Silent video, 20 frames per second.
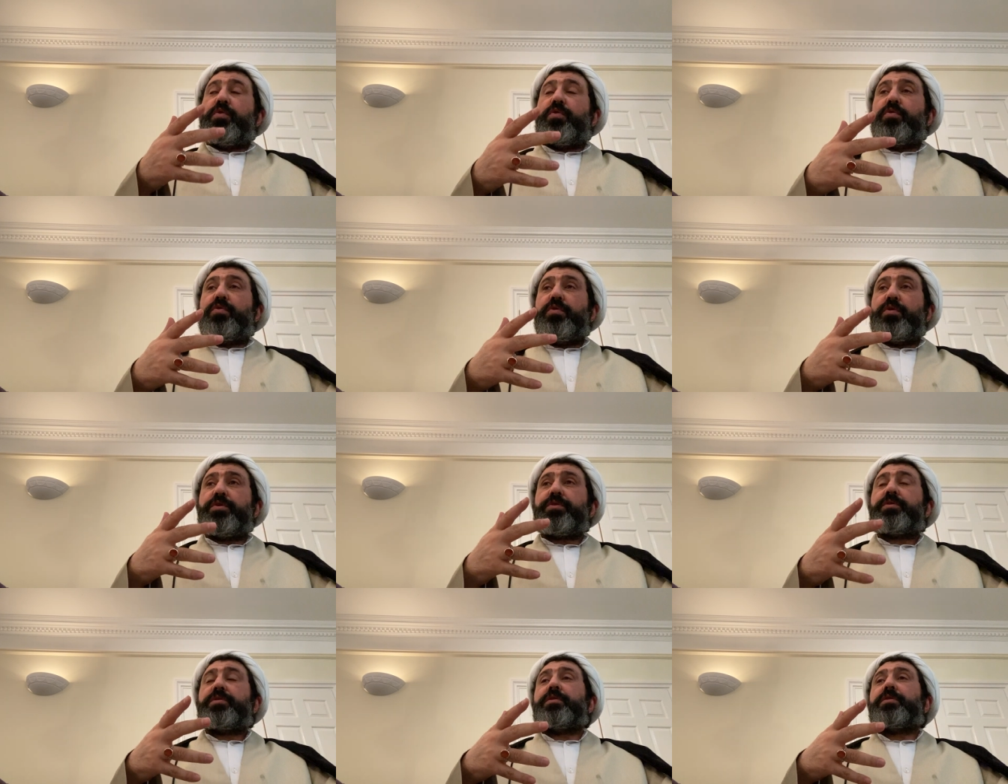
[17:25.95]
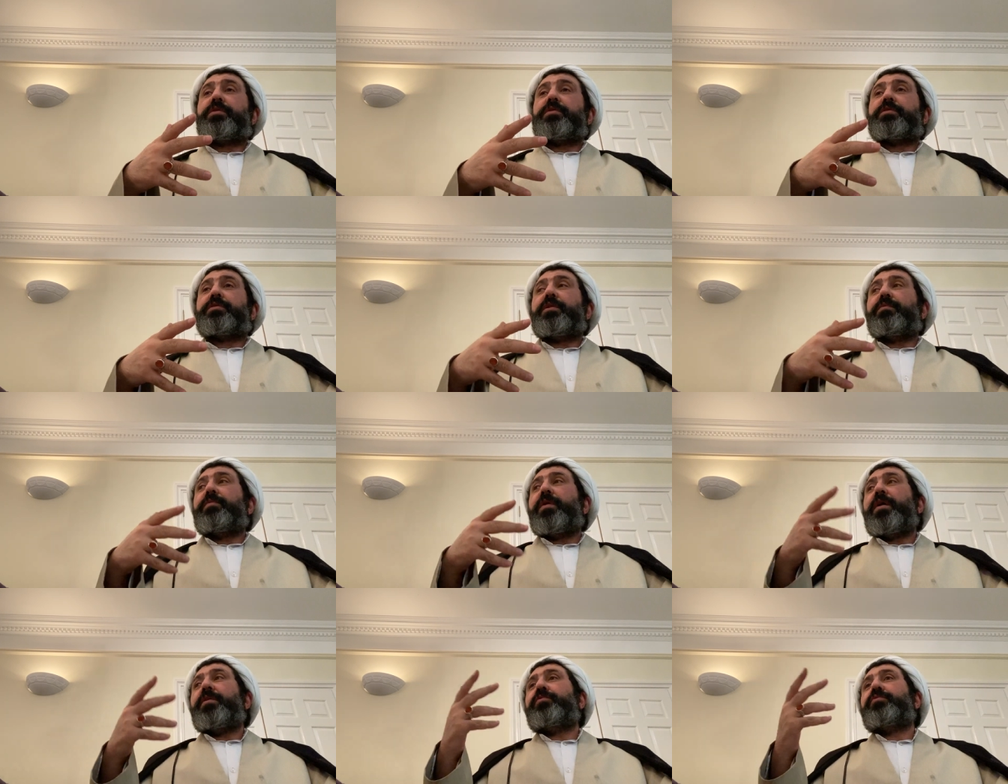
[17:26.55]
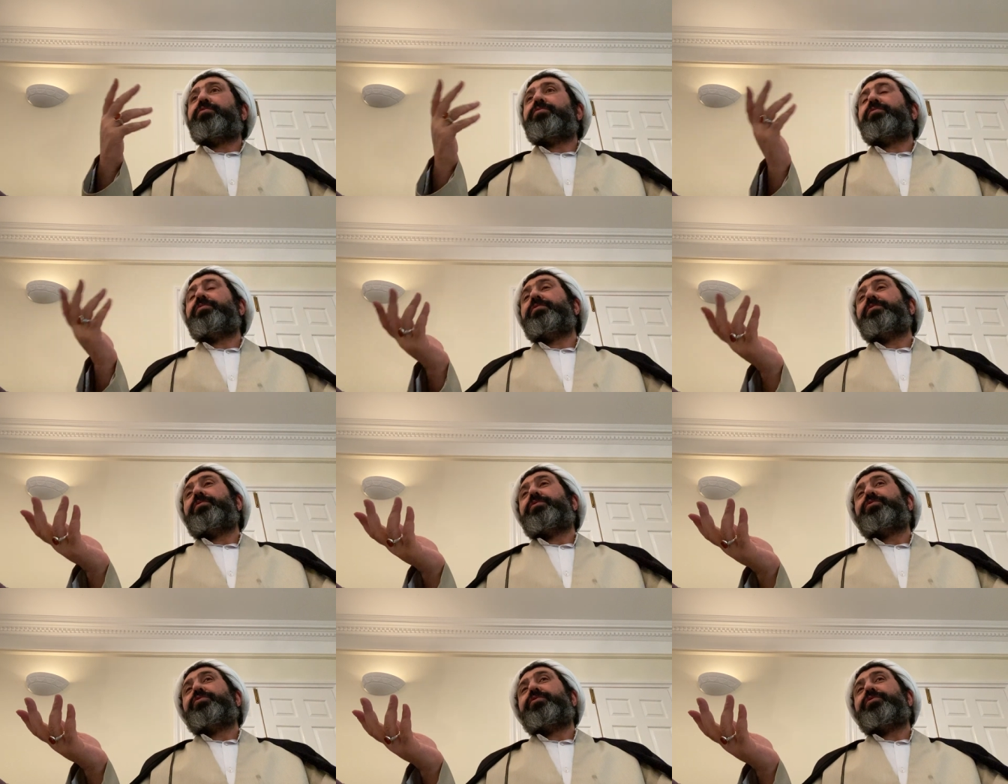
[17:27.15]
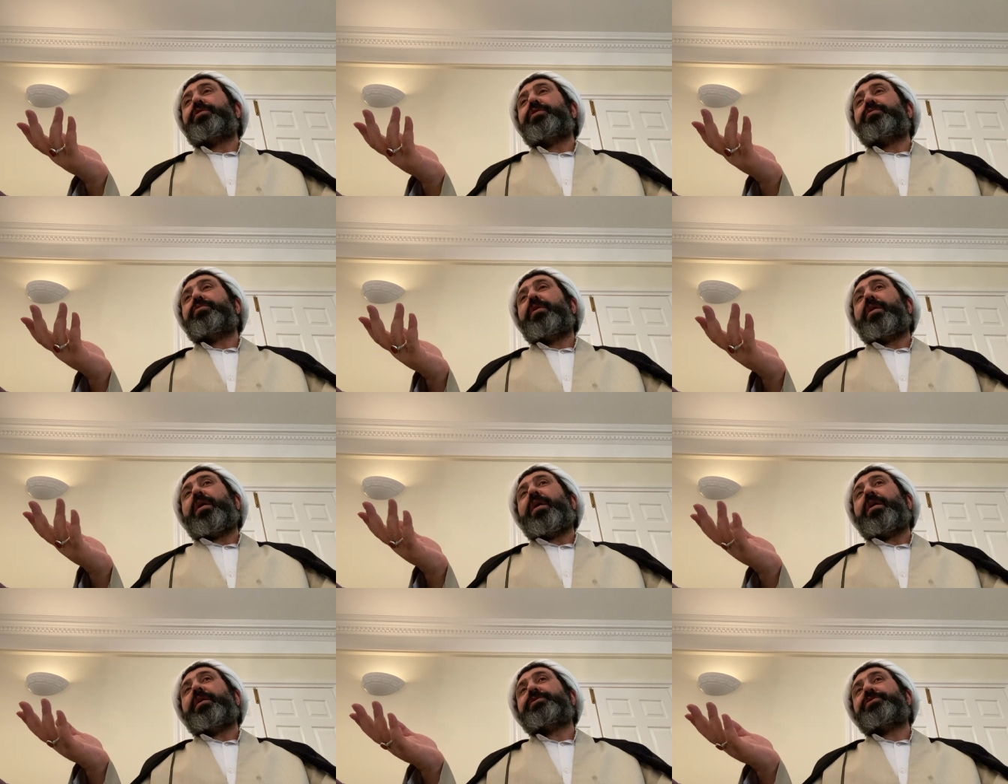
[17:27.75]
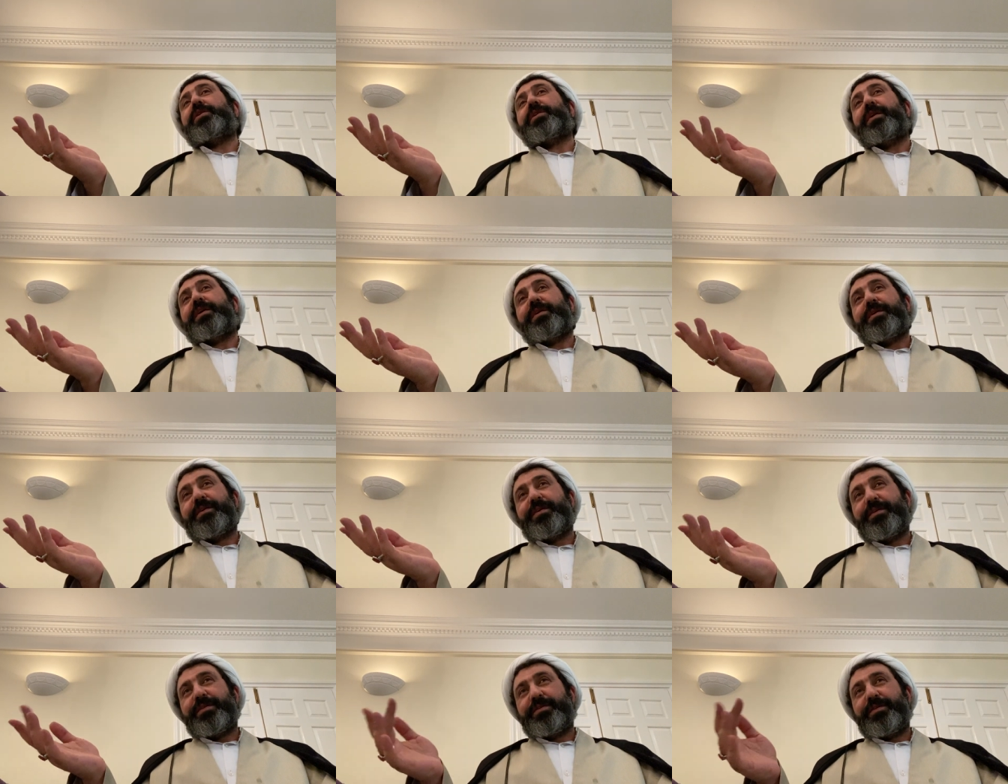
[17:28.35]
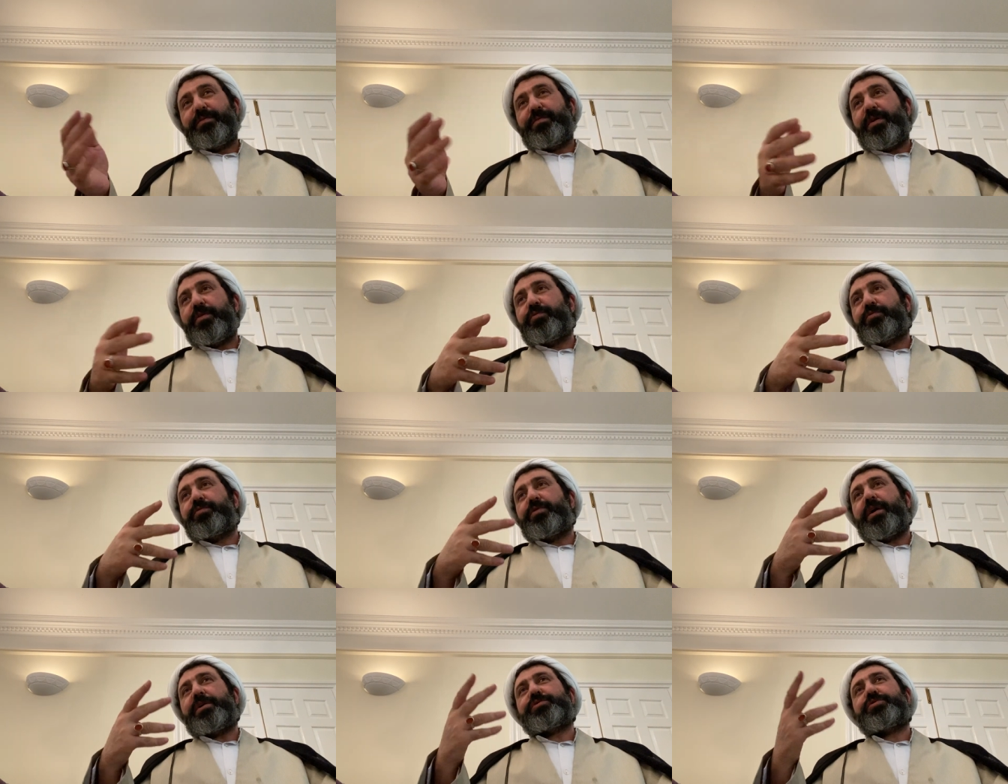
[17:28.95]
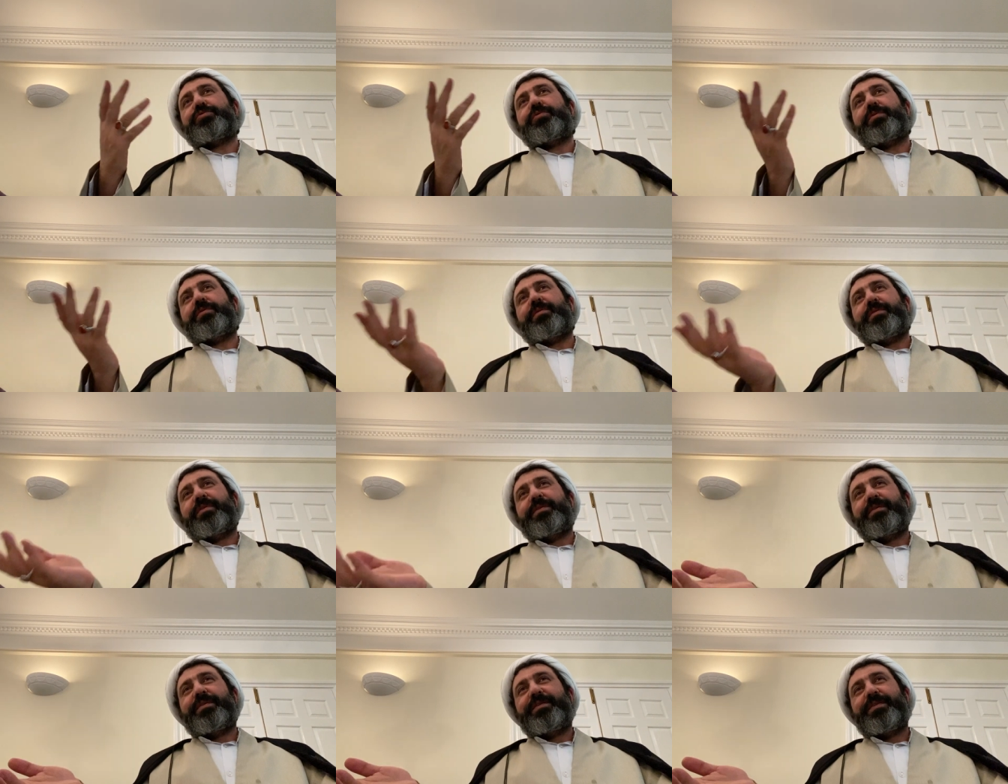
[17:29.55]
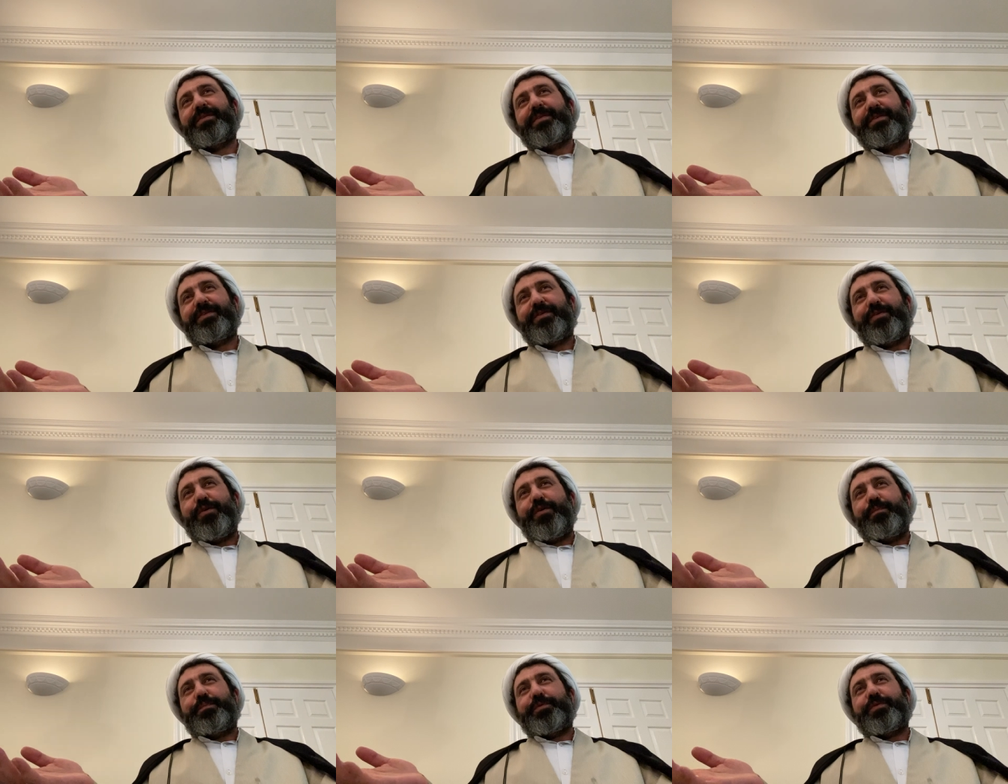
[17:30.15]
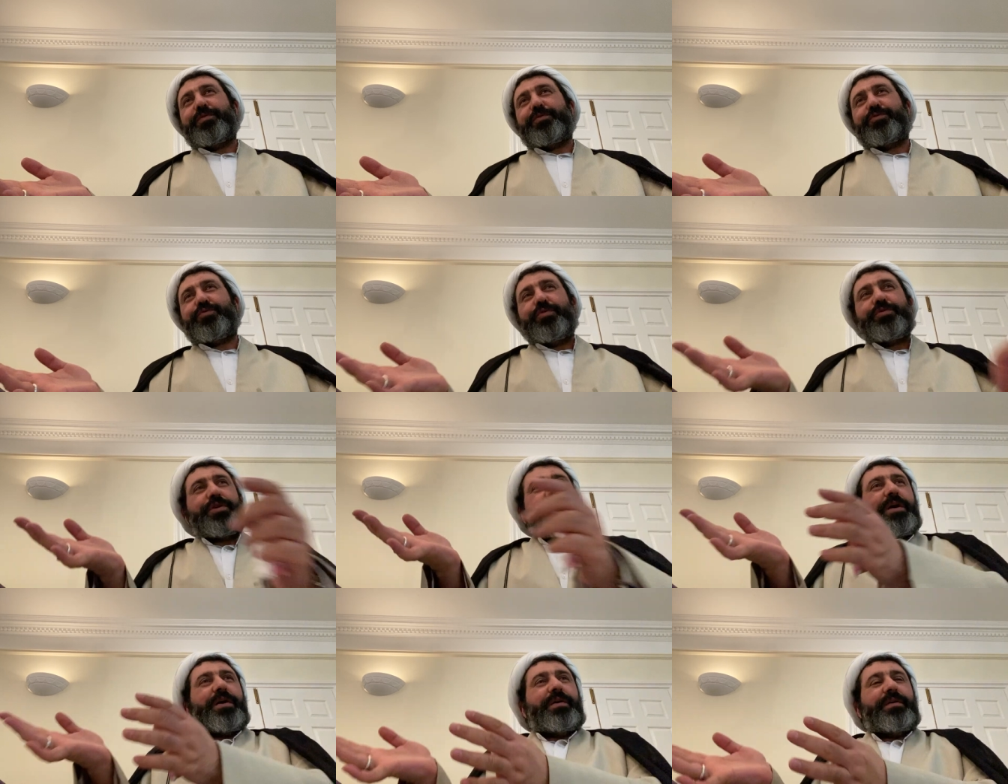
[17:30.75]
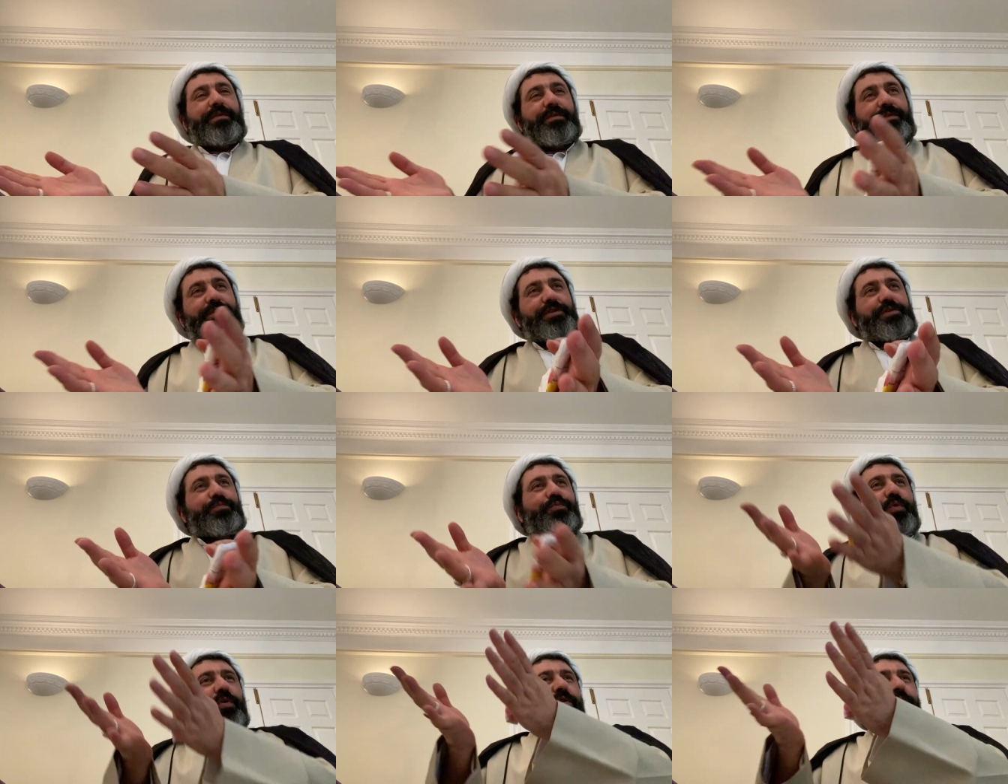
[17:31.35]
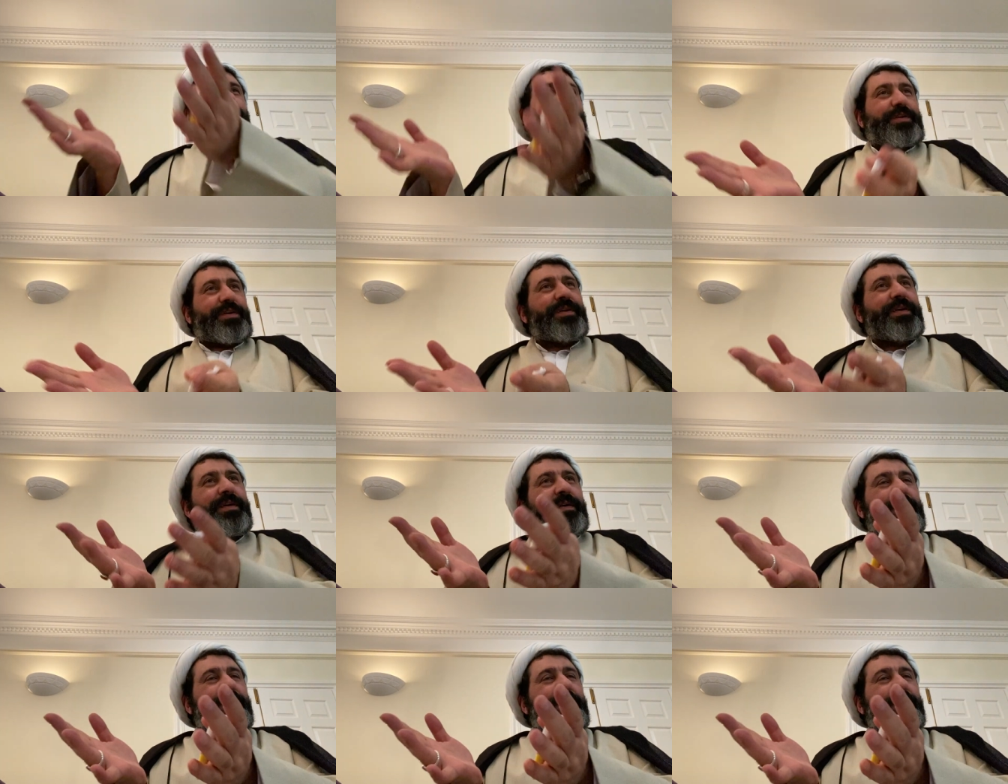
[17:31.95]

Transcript: Or the one who yuridul ajala, the one who does hope, you know, dunya, this world,